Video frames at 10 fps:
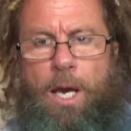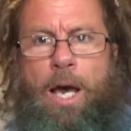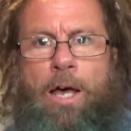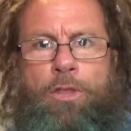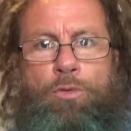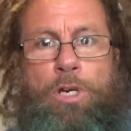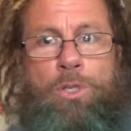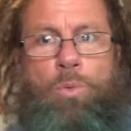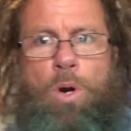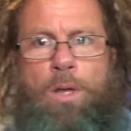And the
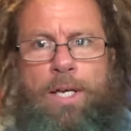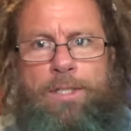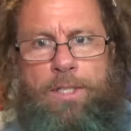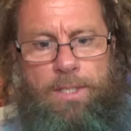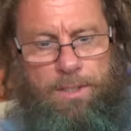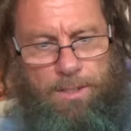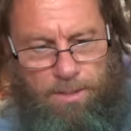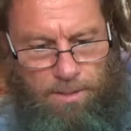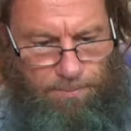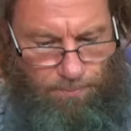reason why that is,
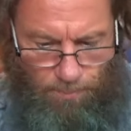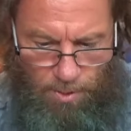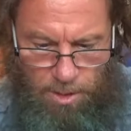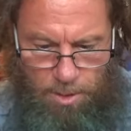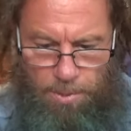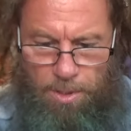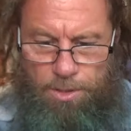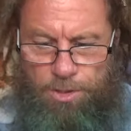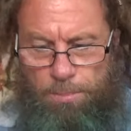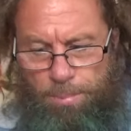is
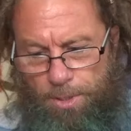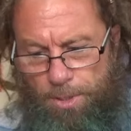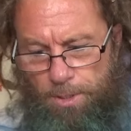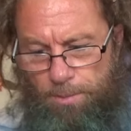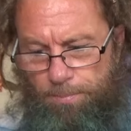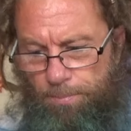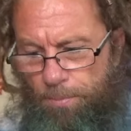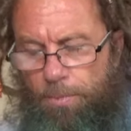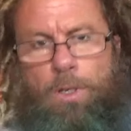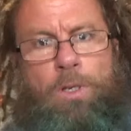because simply
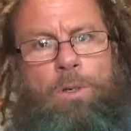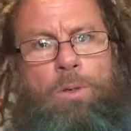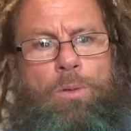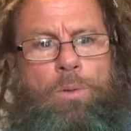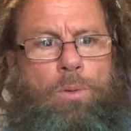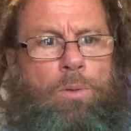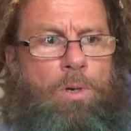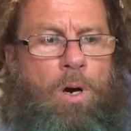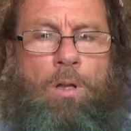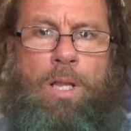you
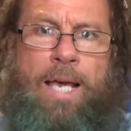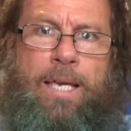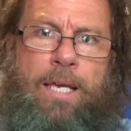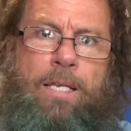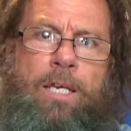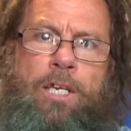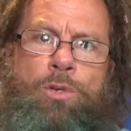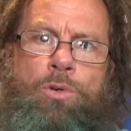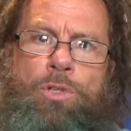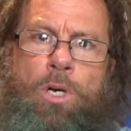are lacking in
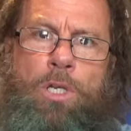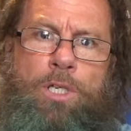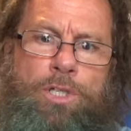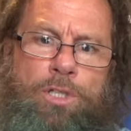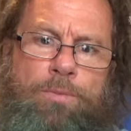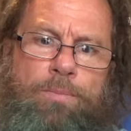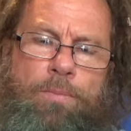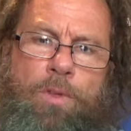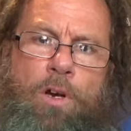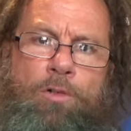your knowledge
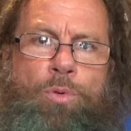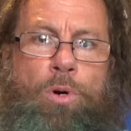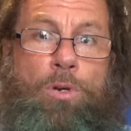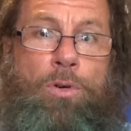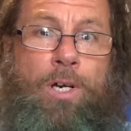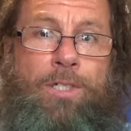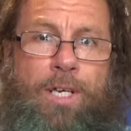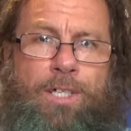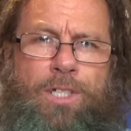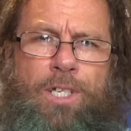of what Christ
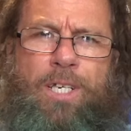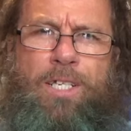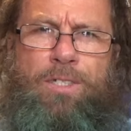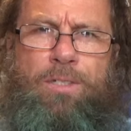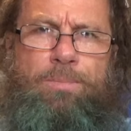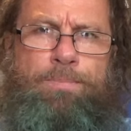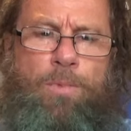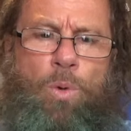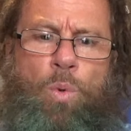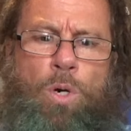actually is,
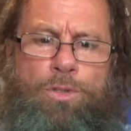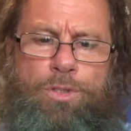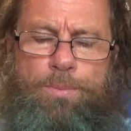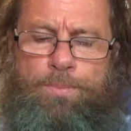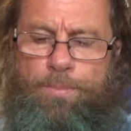was.